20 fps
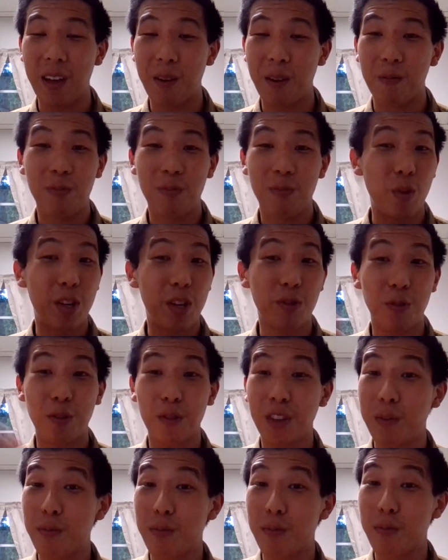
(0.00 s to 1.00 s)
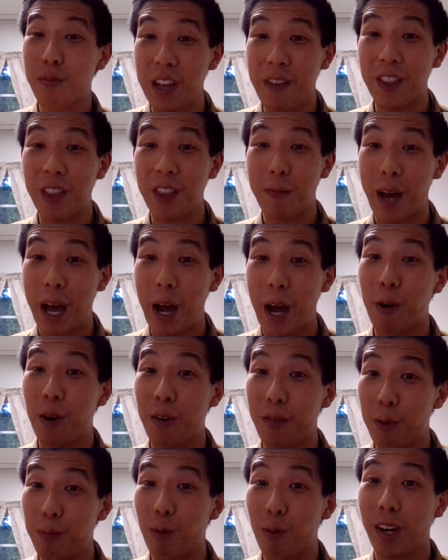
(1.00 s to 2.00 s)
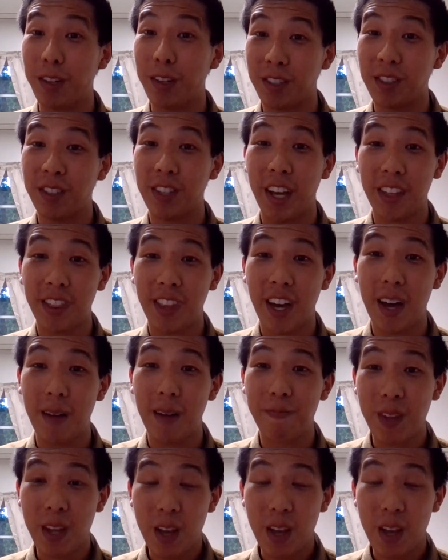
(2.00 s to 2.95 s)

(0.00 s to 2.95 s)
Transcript: And we truly believe in the power of a process like that,